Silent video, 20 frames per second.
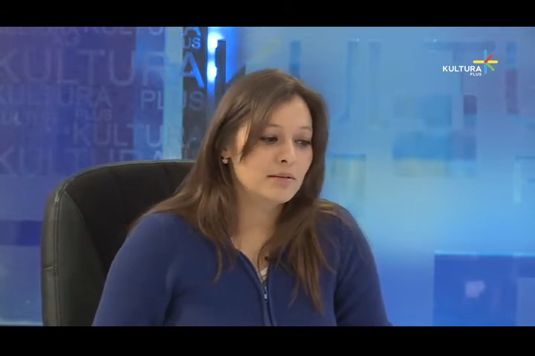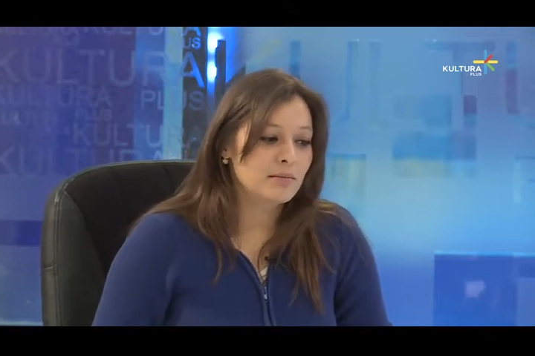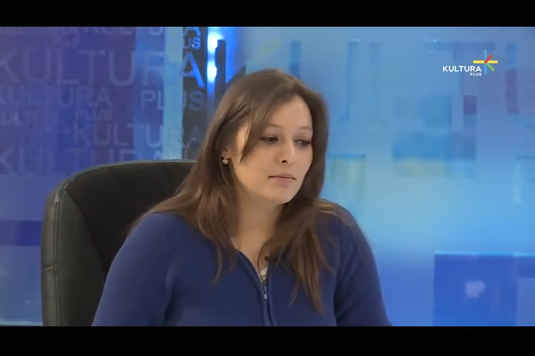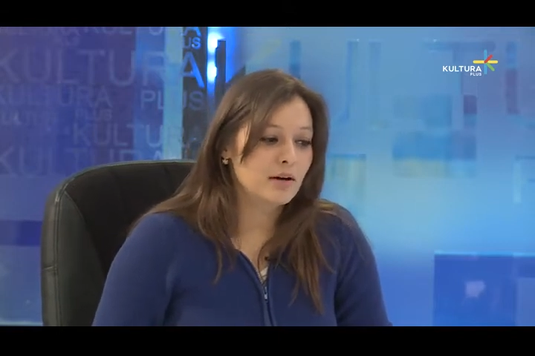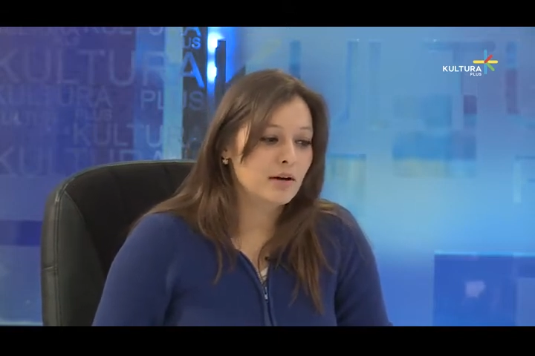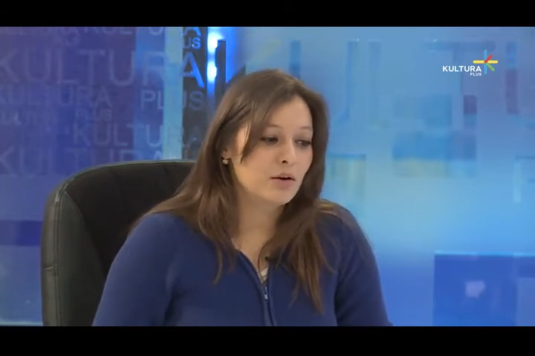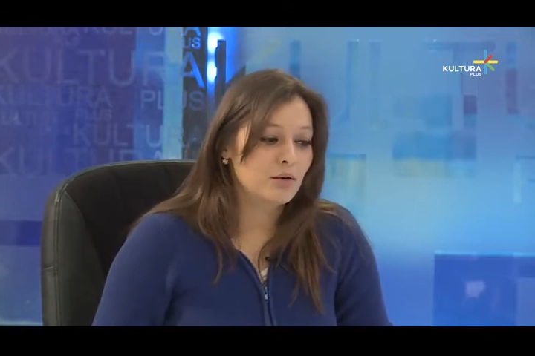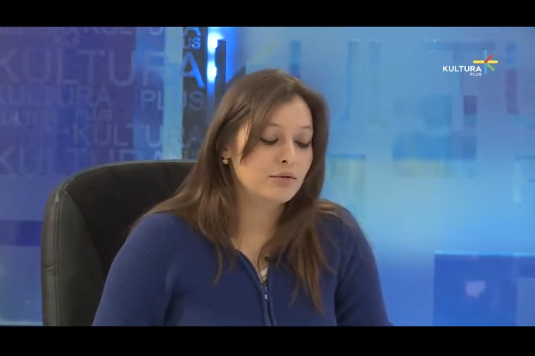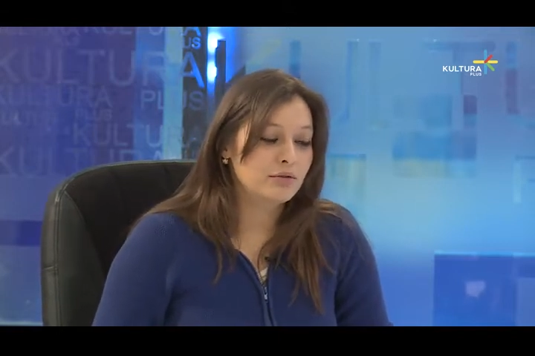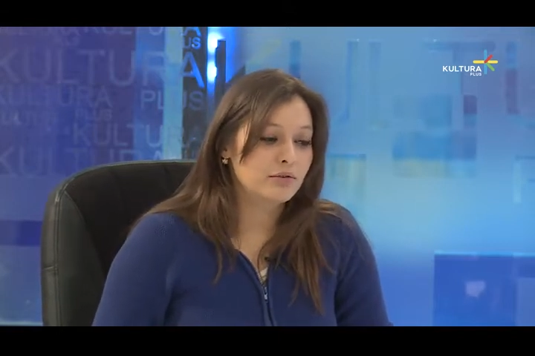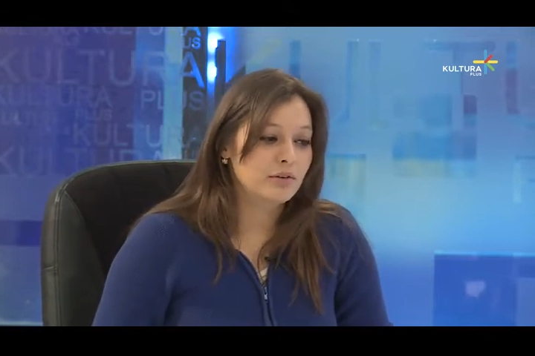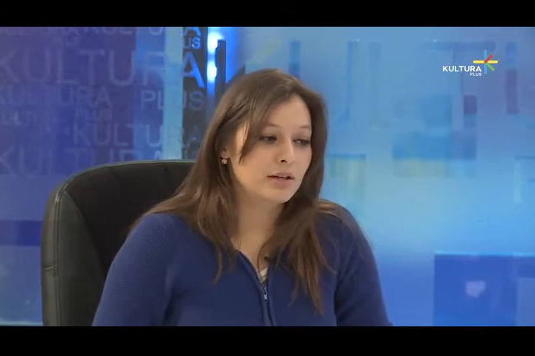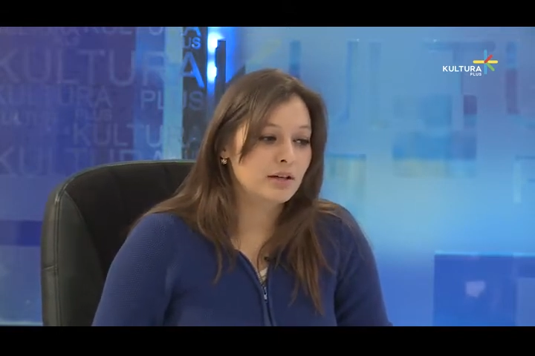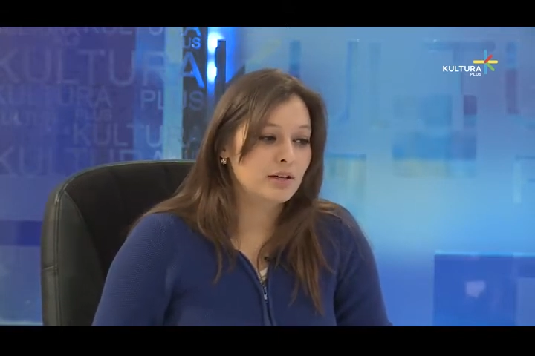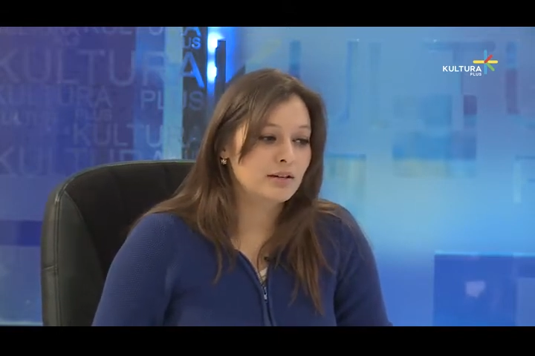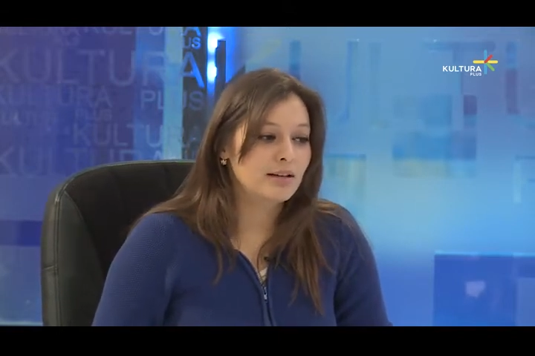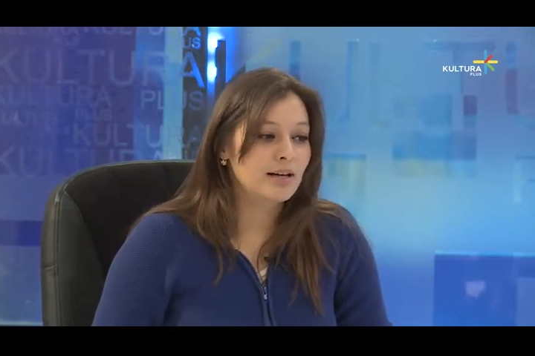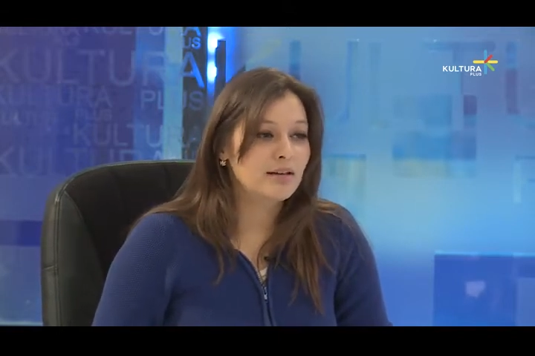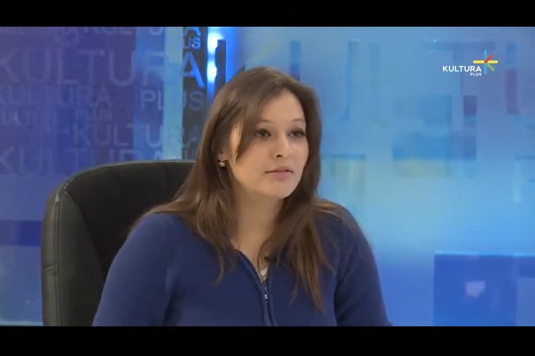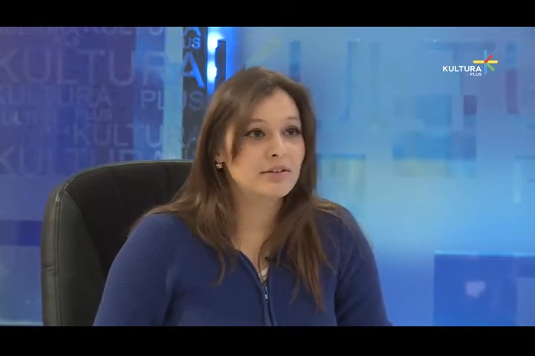of
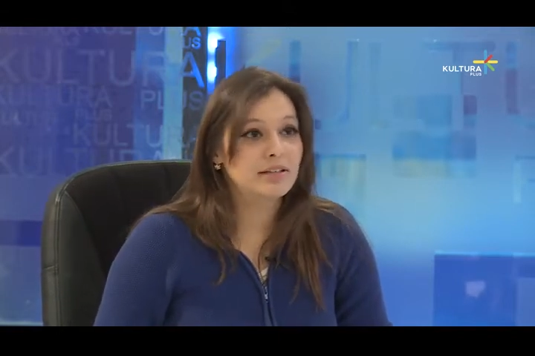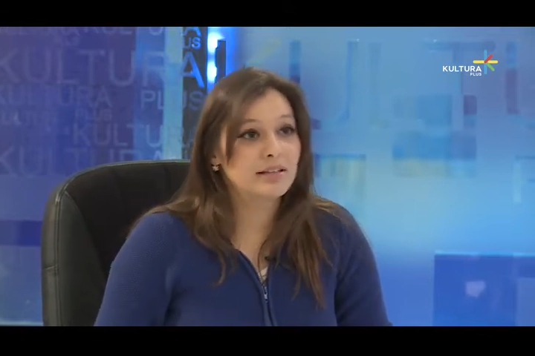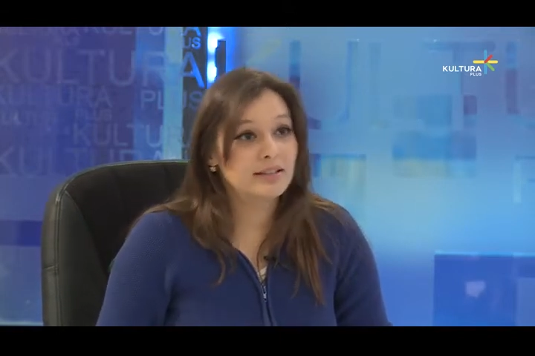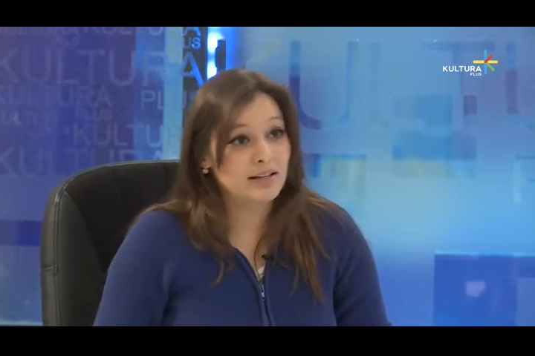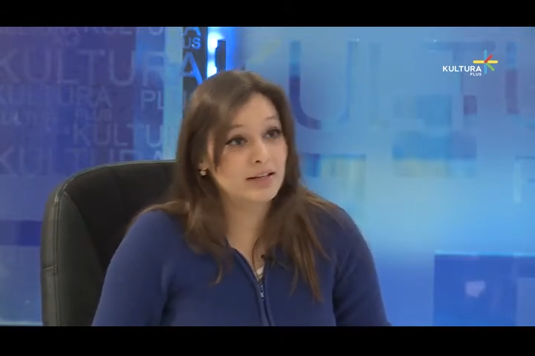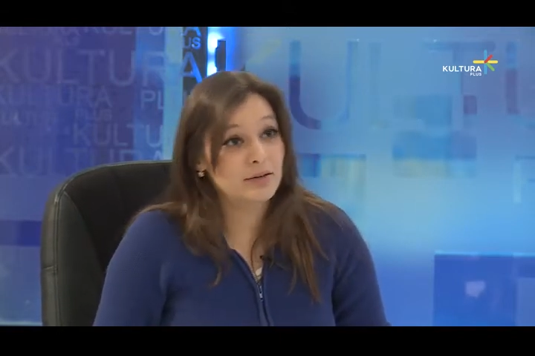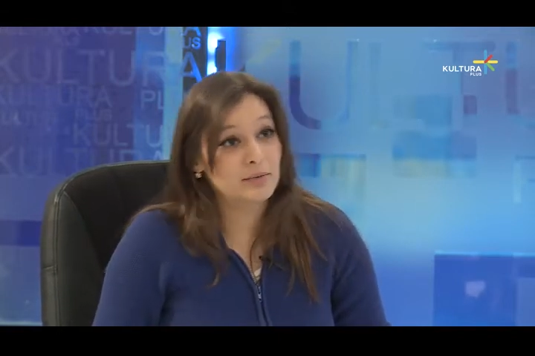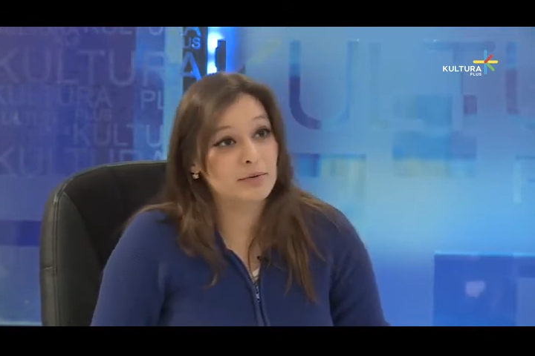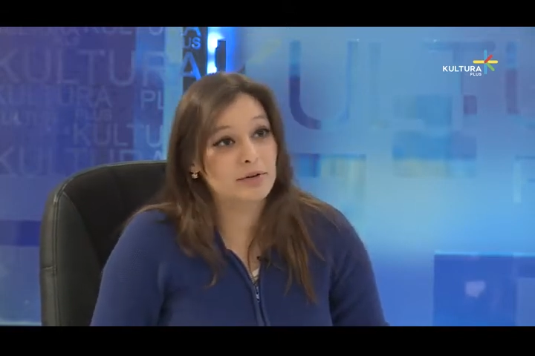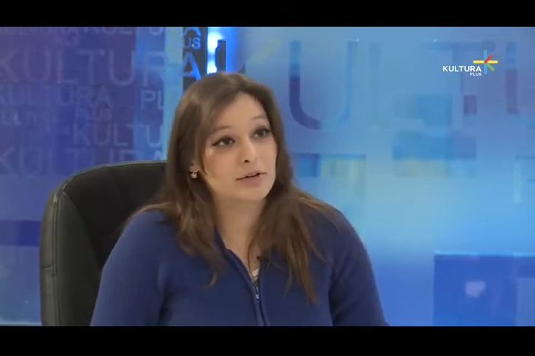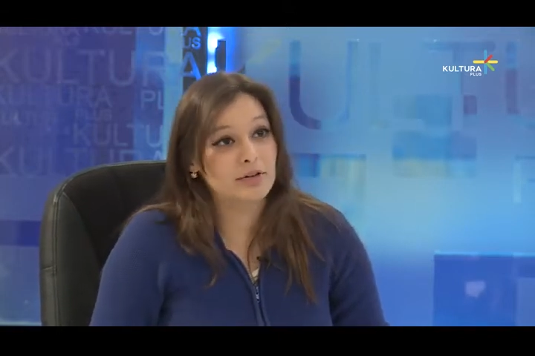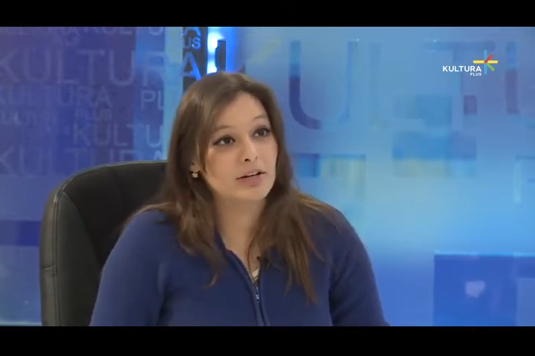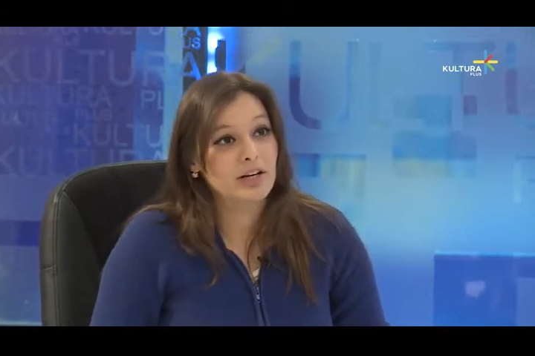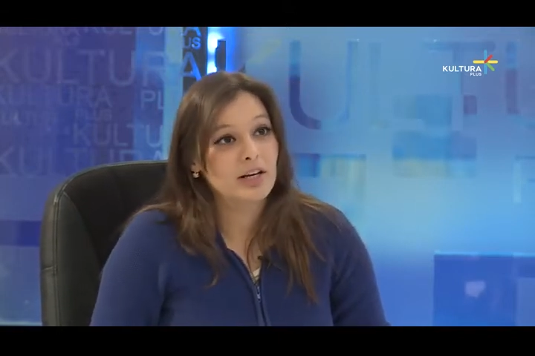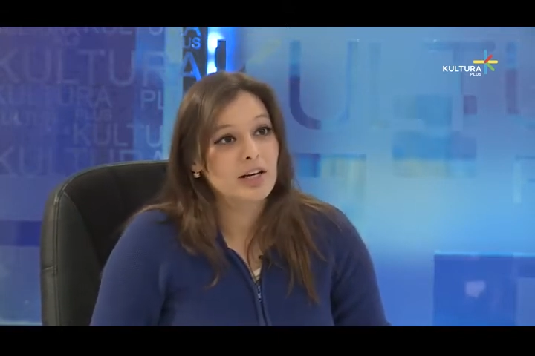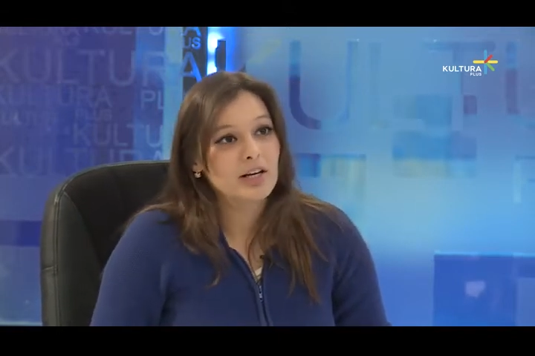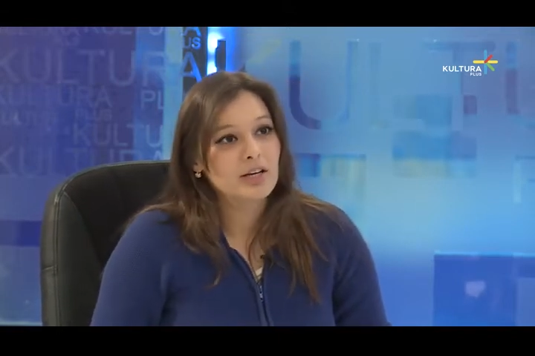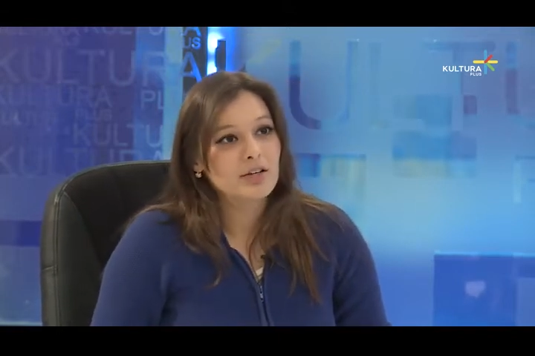loving neighbor.